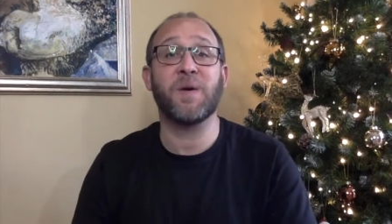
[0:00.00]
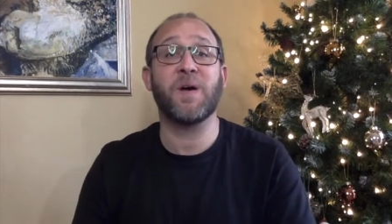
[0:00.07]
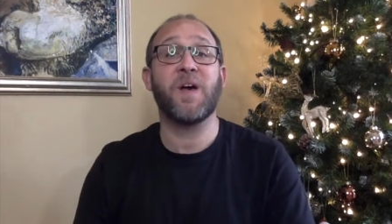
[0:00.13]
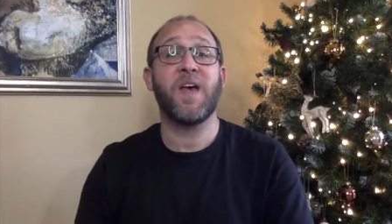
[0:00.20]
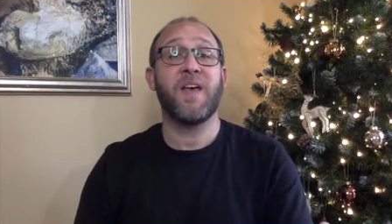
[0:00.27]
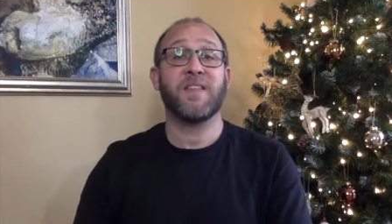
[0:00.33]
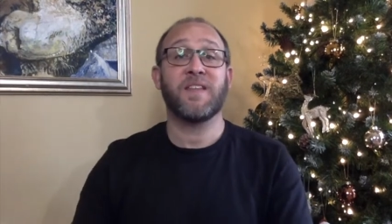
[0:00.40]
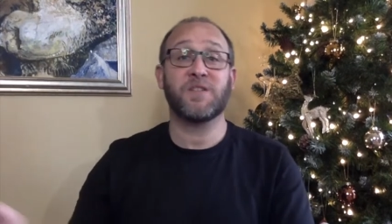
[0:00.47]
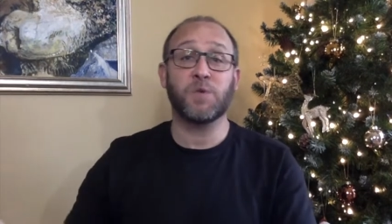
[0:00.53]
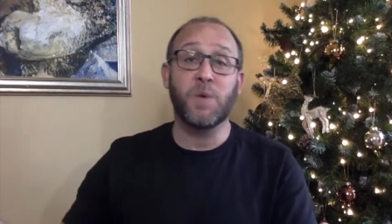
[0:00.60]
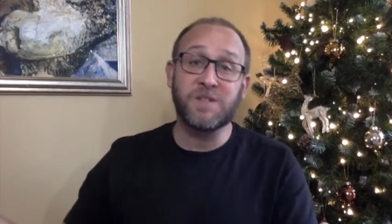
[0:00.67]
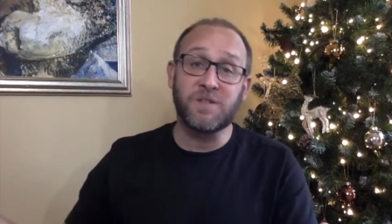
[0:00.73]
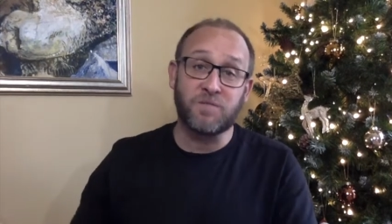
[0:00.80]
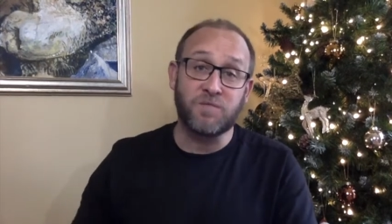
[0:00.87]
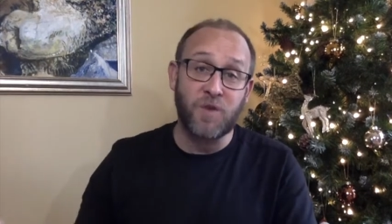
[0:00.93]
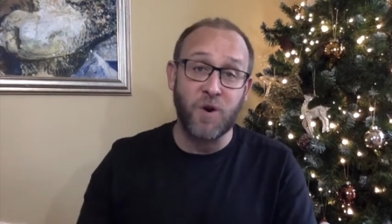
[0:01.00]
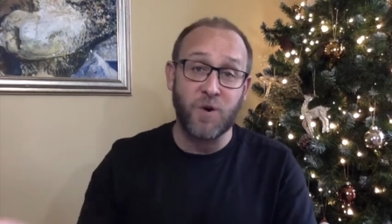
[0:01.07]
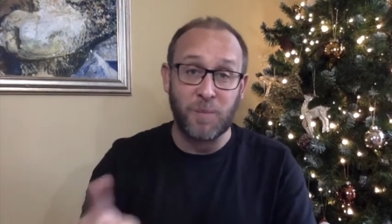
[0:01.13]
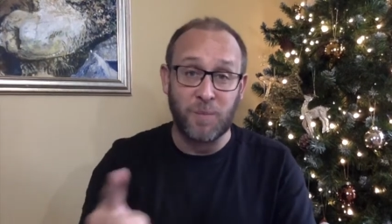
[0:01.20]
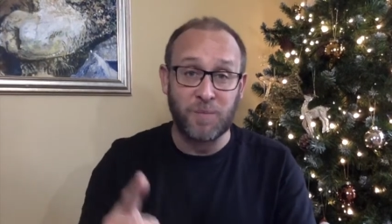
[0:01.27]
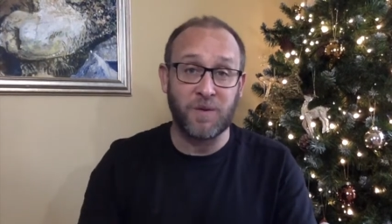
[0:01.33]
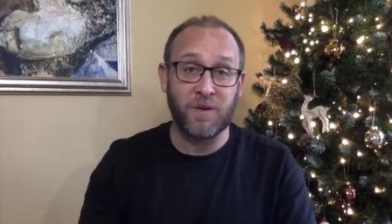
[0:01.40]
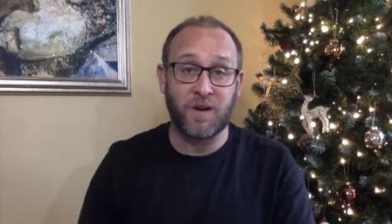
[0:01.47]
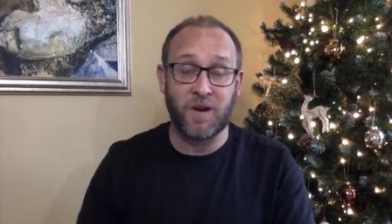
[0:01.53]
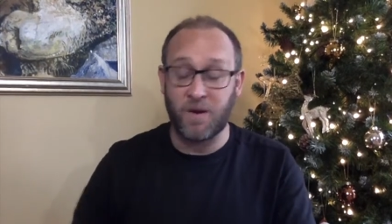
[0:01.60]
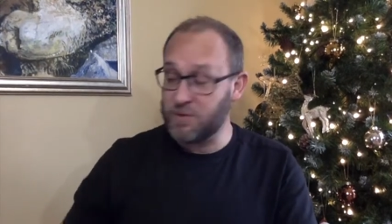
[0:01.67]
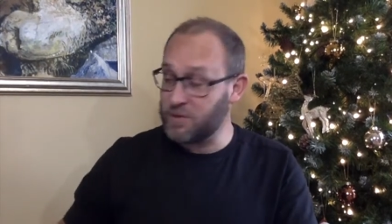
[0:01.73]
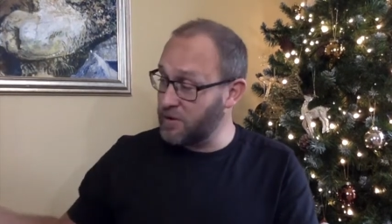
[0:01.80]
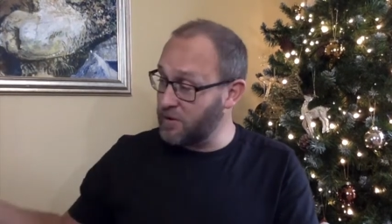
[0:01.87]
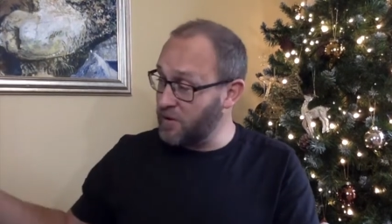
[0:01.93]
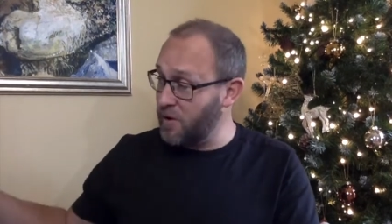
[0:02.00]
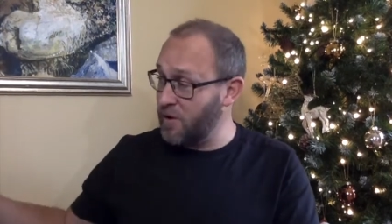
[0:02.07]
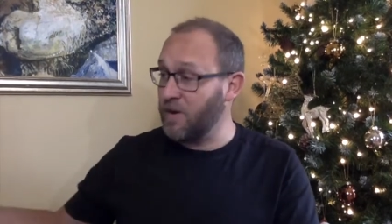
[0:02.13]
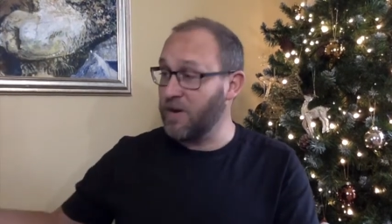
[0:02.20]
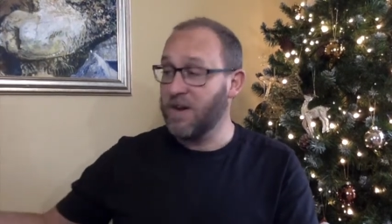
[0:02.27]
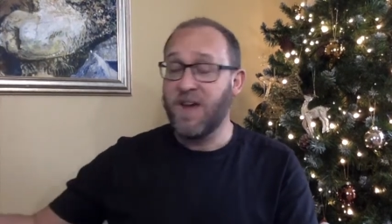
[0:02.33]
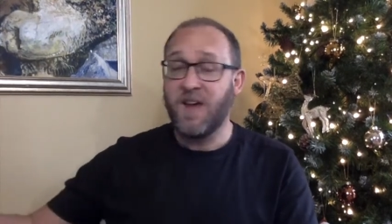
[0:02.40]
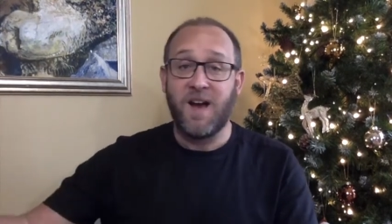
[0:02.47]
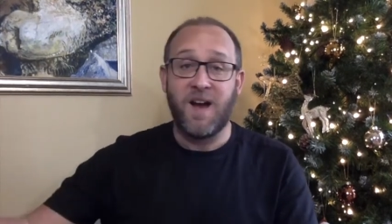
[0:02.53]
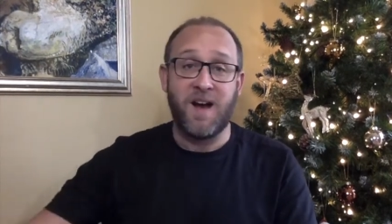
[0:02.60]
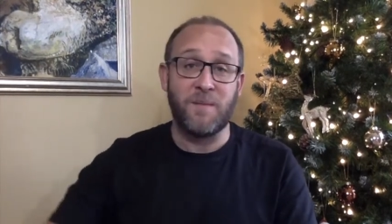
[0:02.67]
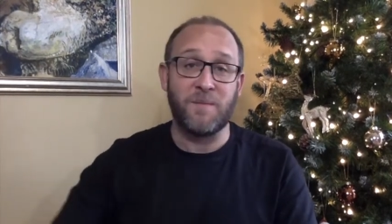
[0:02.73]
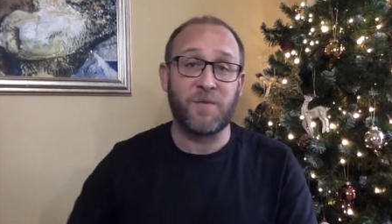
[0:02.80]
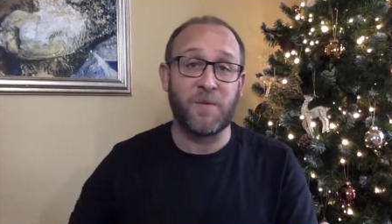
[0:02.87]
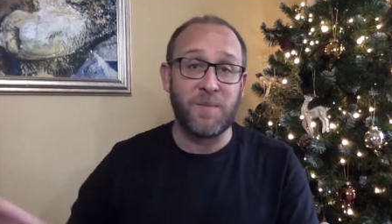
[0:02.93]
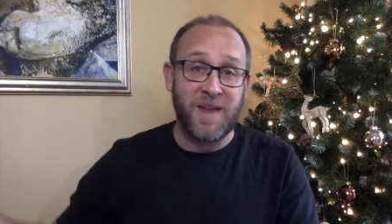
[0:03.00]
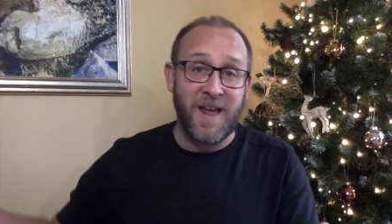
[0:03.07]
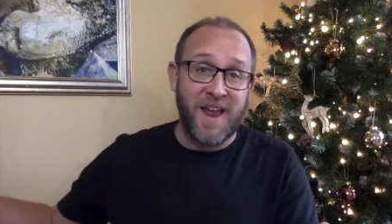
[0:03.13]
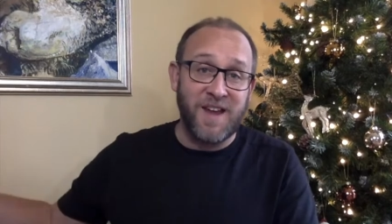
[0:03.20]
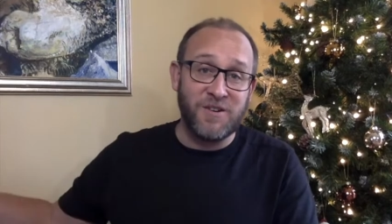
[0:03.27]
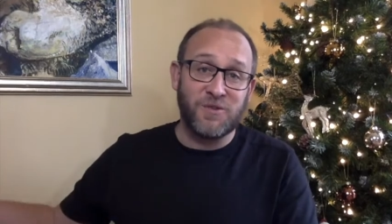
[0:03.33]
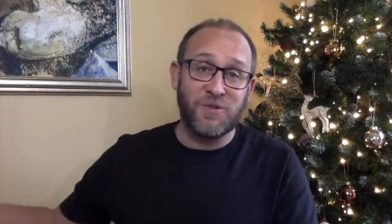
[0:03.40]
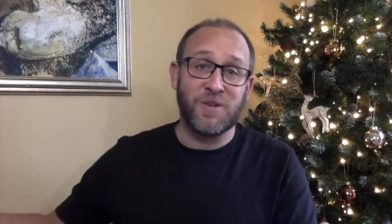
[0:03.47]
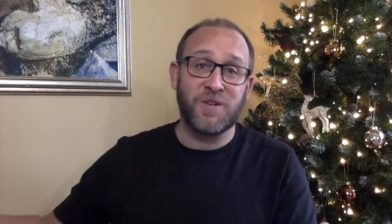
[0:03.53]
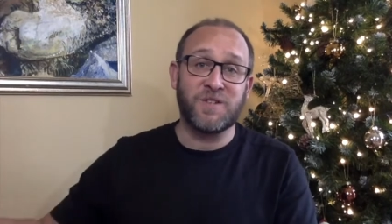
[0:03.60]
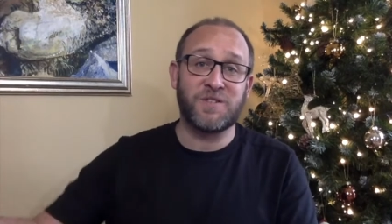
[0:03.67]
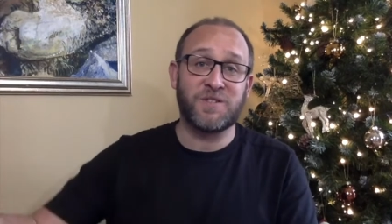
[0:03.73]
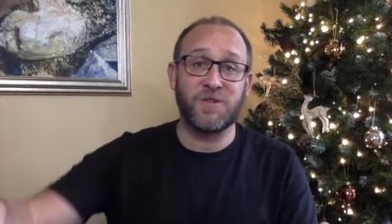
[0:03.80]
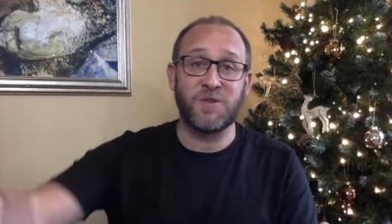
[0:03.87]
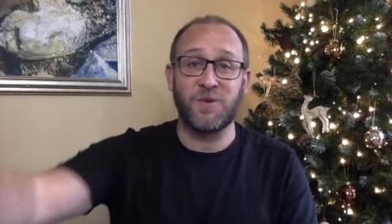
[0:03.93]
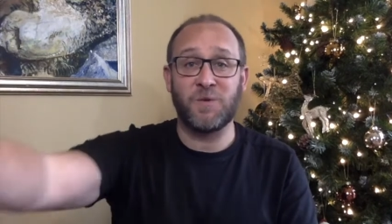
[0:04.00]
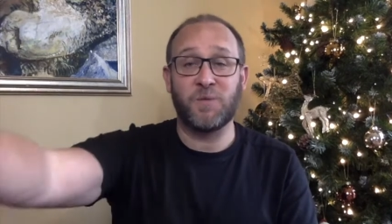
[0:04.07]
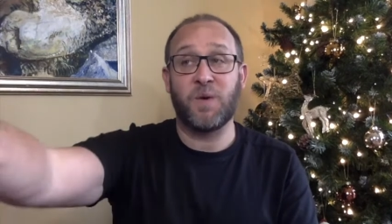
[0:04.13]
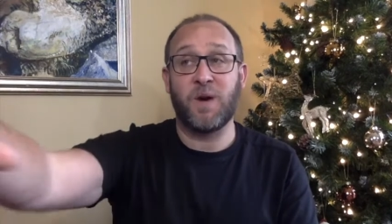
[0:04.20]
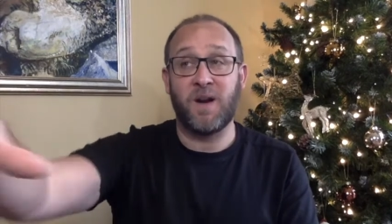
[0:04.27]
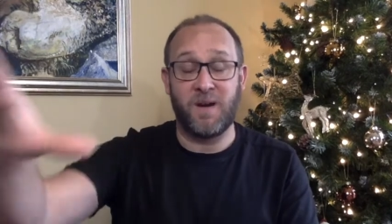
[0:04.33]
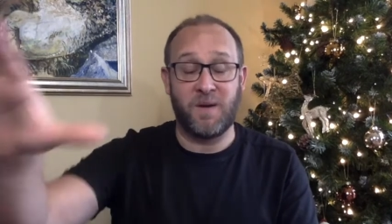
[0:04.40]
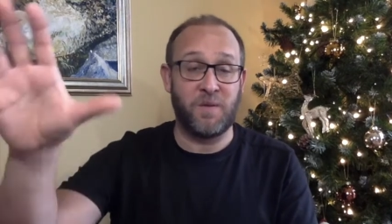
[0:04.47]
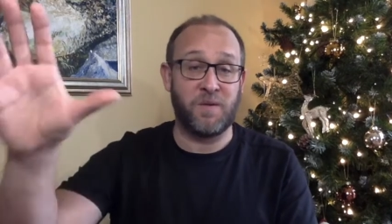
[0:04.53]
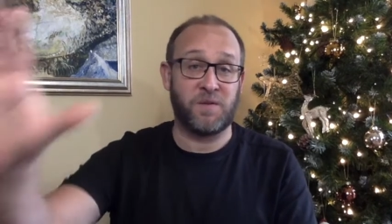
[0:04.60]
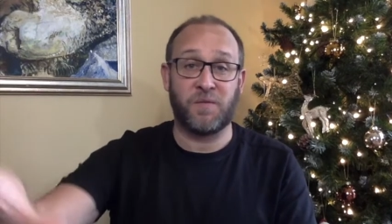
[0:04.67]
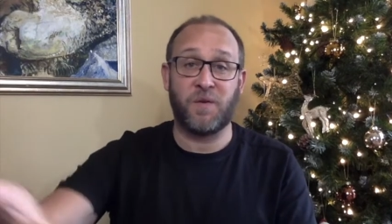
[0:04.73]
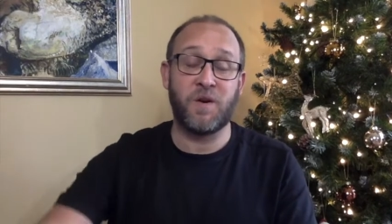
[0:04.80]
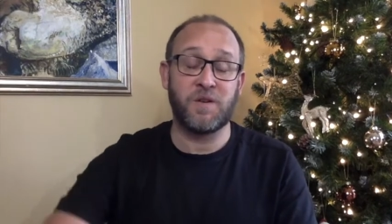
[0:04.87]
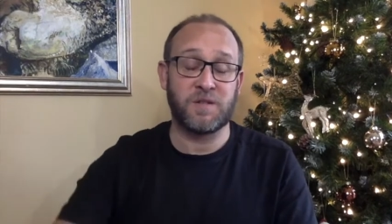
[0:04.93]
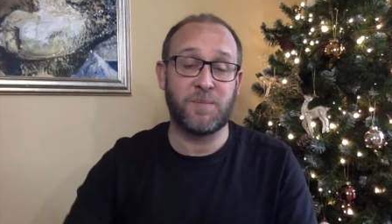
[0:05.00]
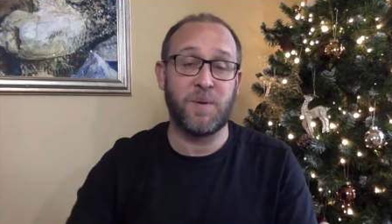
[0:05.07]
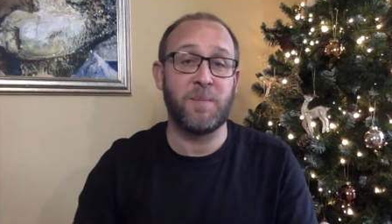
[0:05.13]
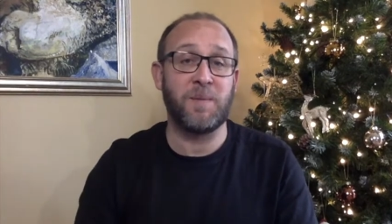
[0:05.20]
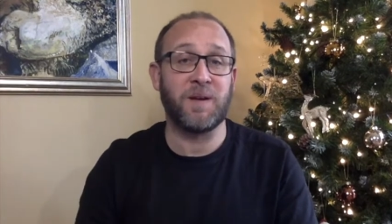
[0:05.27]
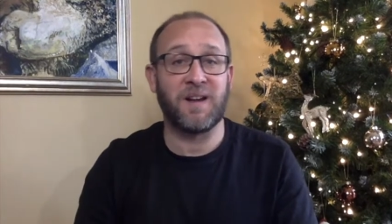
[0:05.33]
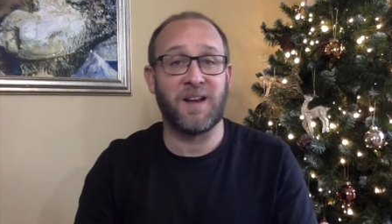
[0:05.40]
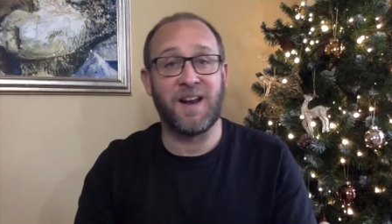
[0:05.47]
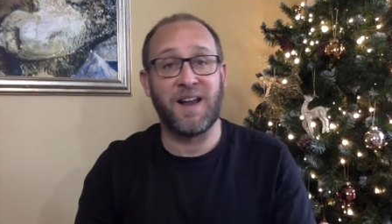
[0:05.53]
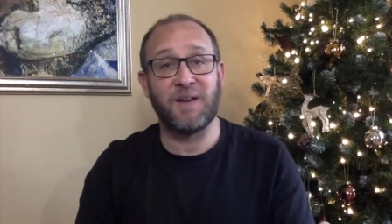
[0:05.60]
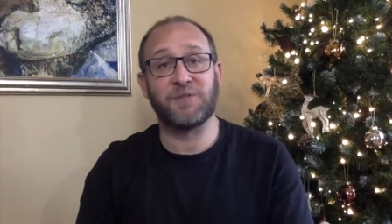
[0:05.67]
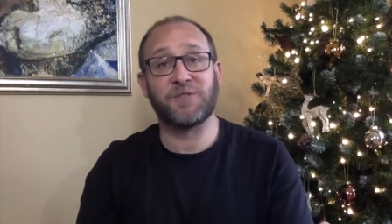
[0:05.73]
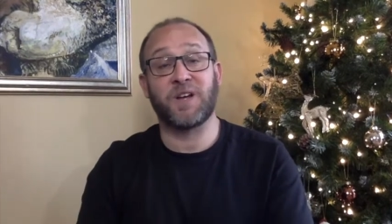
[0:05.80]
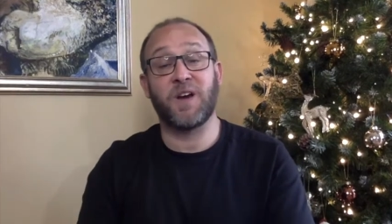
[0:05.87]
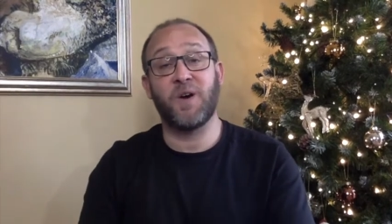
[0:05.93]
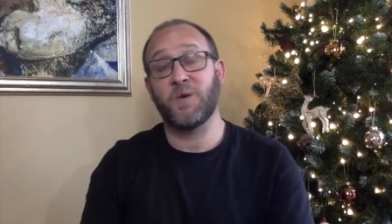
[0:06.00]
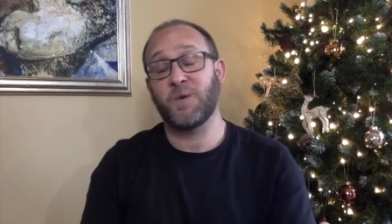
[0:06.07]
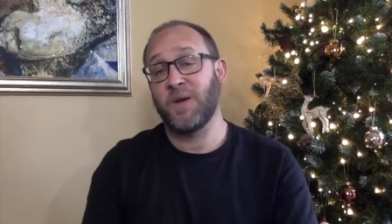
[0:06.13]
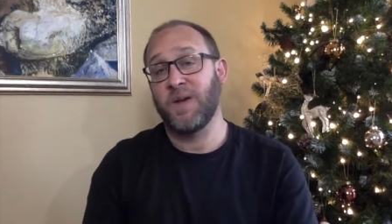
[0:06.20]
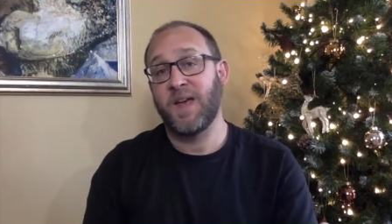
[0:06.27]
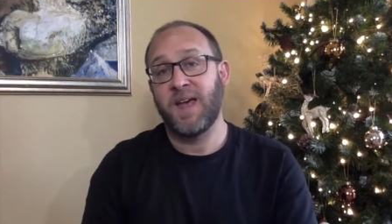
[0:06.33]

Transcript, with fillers: But there's always a rope that goes along um, from the entrance to where, as far as the public are allowed to go